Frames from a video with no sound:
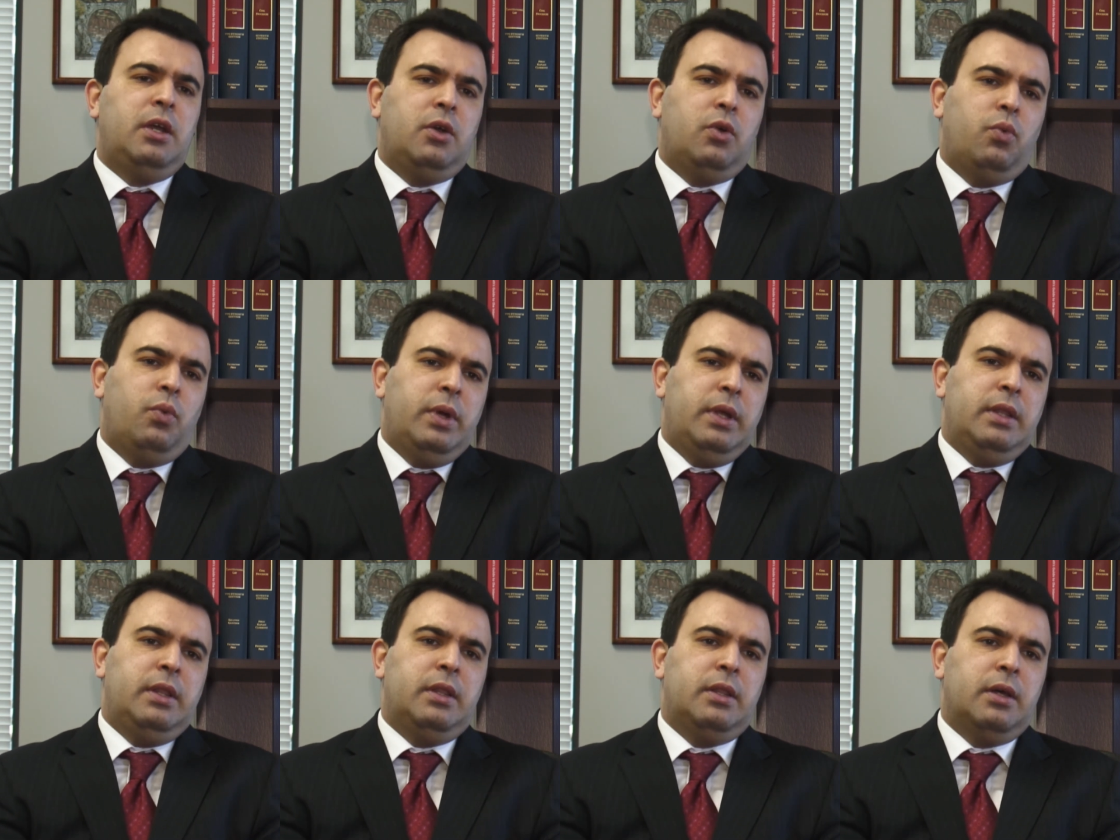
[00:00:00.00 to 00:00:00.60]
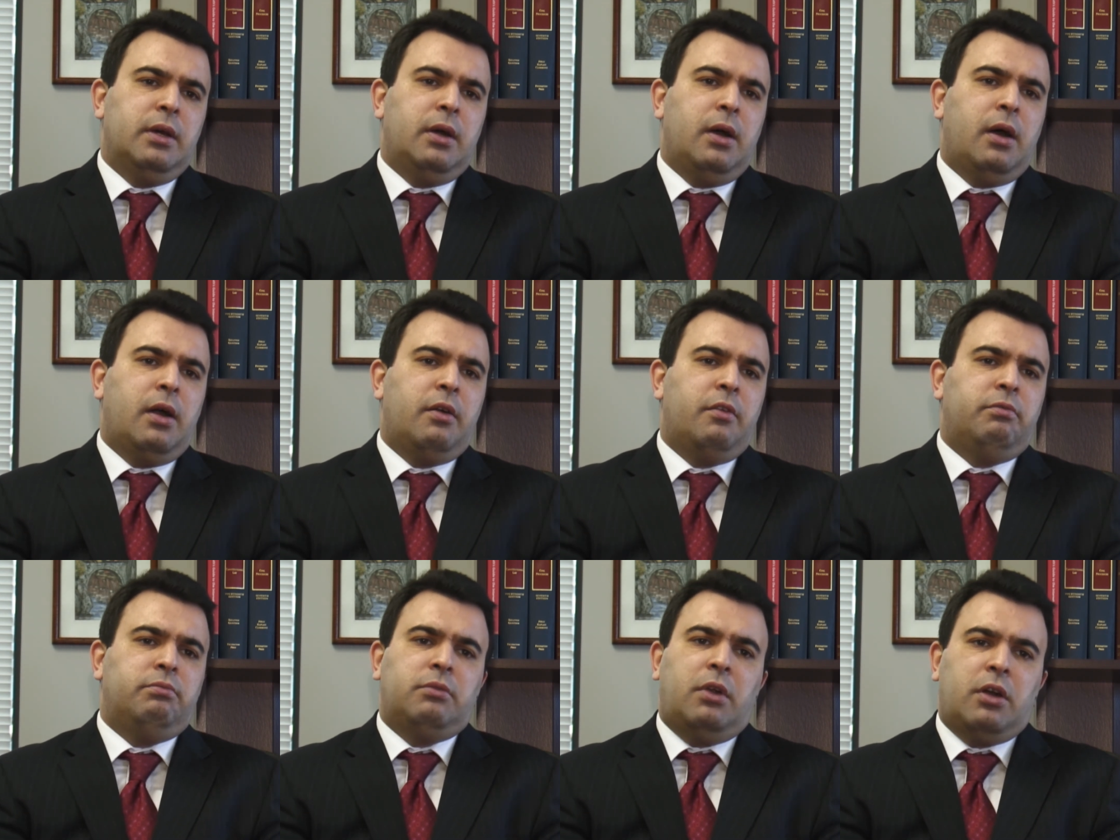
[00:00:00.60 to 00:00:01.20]
with
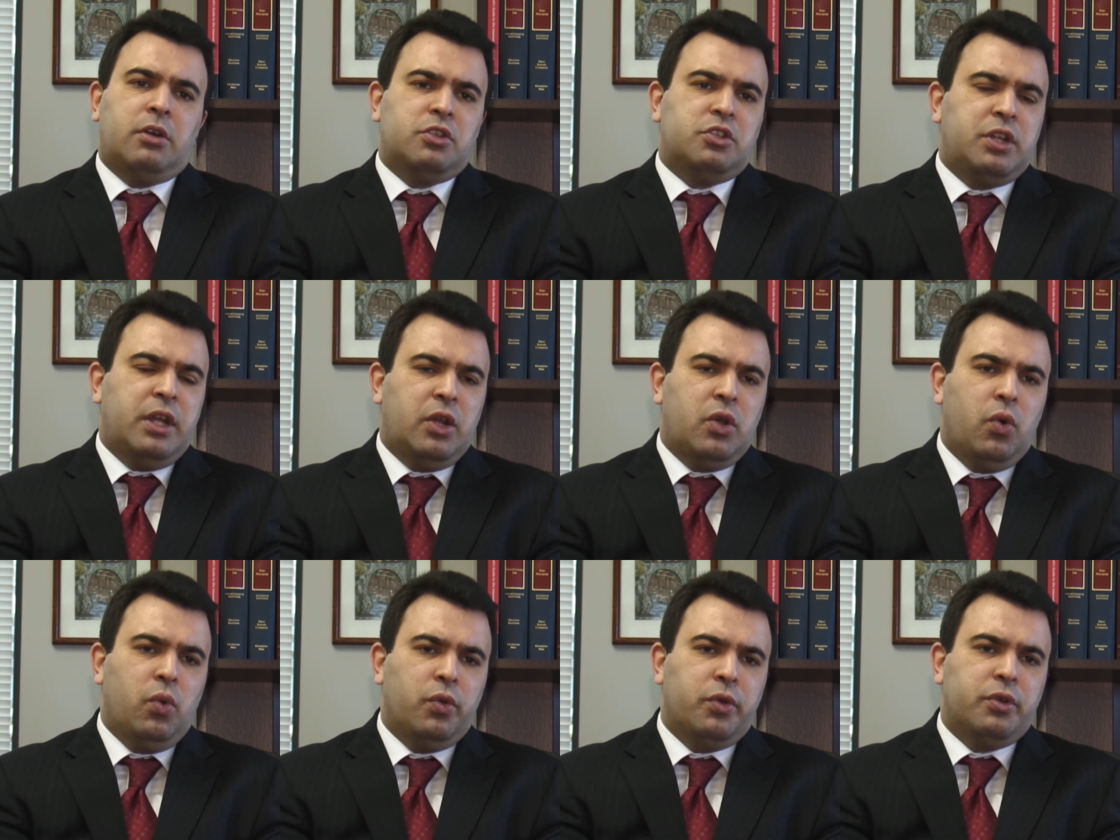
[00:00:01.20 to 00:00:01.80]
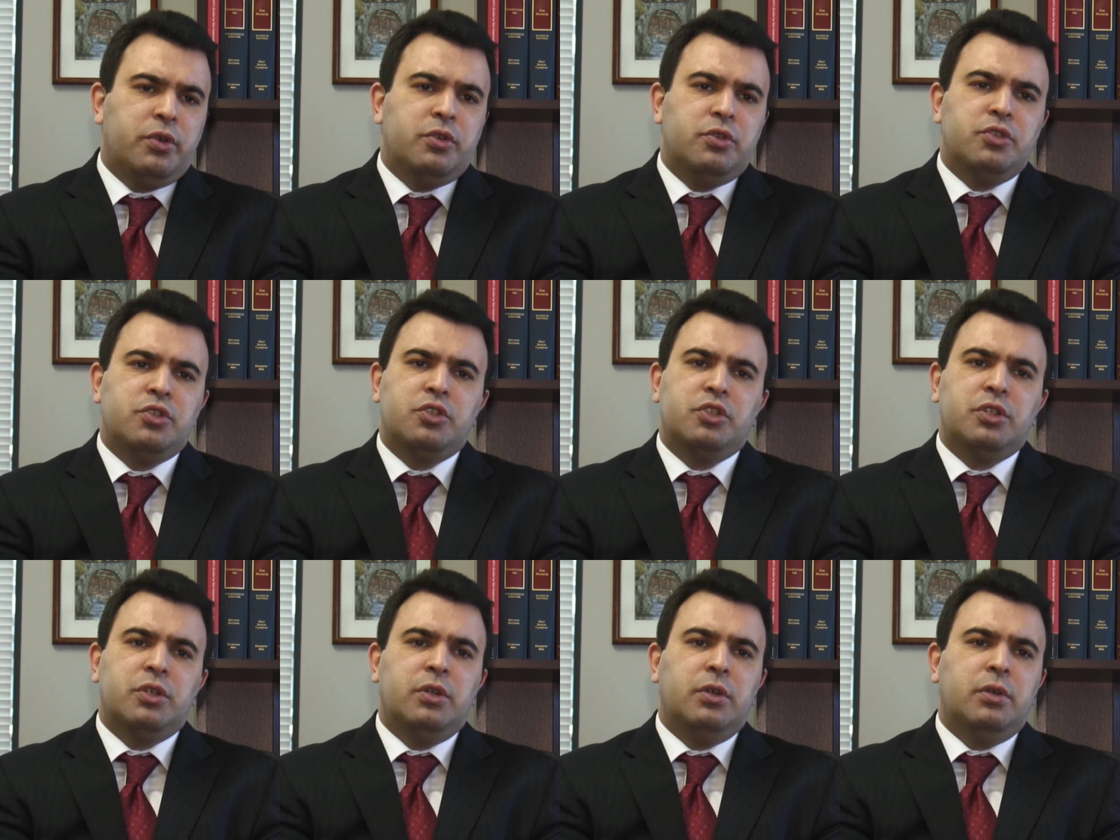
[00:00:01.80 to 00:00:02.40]
our stakeholders